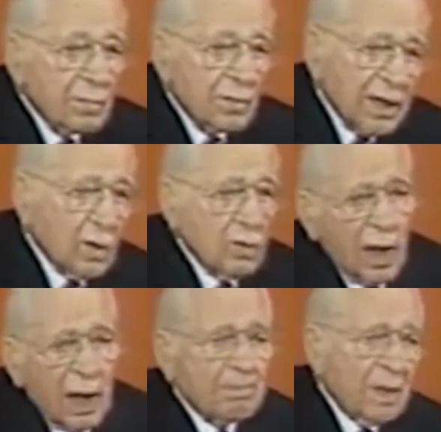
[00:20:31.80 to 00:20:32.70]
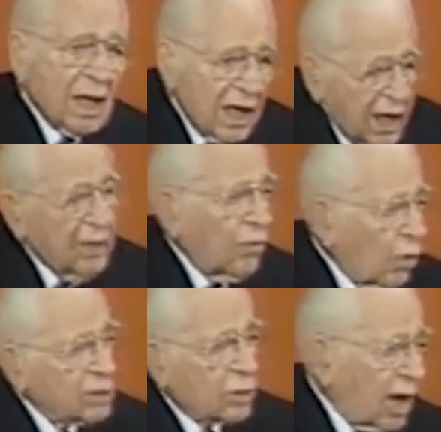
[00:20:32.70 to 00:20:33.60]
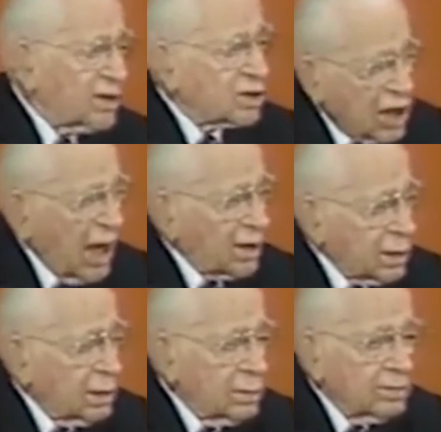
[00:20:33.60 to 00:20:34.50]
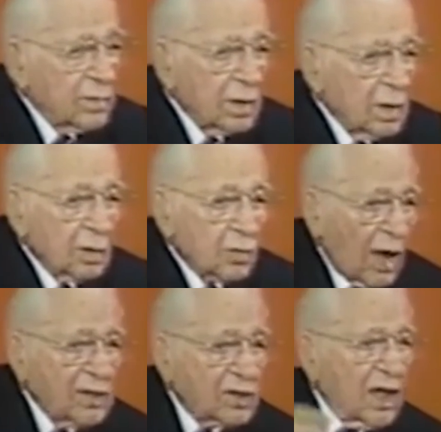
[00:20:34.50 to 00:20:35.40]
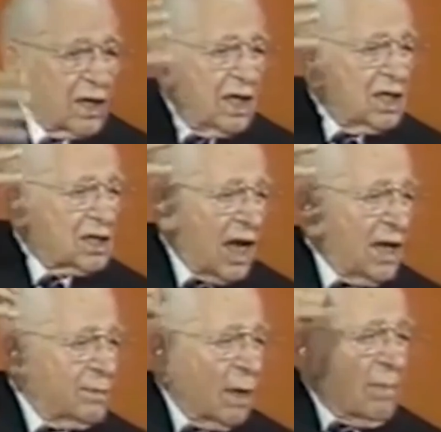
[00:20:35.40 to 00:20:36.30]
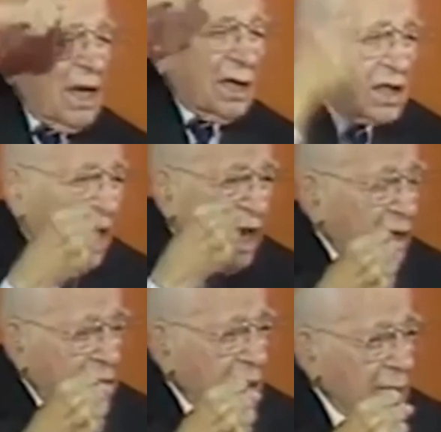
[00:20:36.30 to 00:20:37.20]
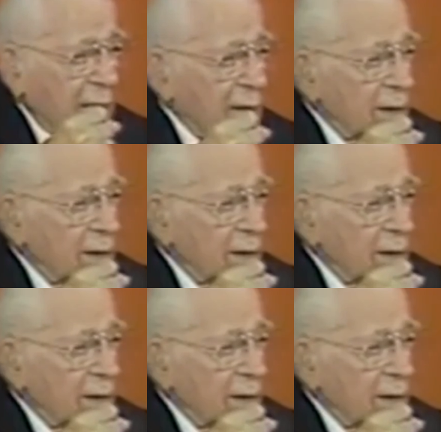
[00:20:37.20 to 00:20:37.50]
They do not believe what Christ said. Christ said he came to be a king,